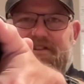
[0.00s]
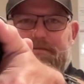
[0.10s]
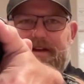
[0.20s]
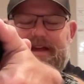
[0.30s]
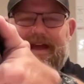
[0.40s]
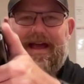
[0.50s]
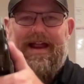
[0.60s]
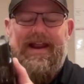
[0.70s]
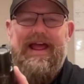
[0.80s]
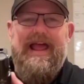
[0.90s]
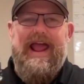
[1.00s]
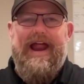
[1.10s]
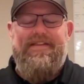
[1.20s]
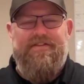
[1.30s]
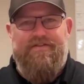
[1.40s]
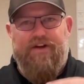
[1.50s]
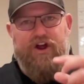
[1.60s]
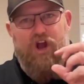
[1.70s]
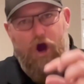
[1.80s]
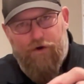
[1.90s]
begin, and the
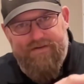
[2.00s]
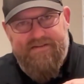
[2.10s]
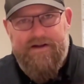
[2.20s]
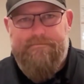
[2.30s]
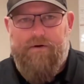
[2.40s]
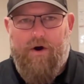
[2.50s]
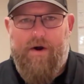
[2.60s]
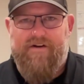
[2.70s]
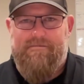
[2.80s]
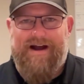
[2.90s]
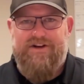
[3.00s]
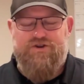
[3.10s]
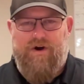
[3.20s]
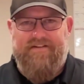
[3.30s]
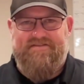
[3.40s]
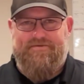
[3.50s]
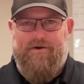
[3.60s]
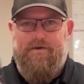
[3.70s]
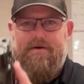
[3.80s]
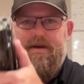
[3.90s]
coasting part of my
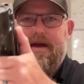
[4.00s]
drawstroke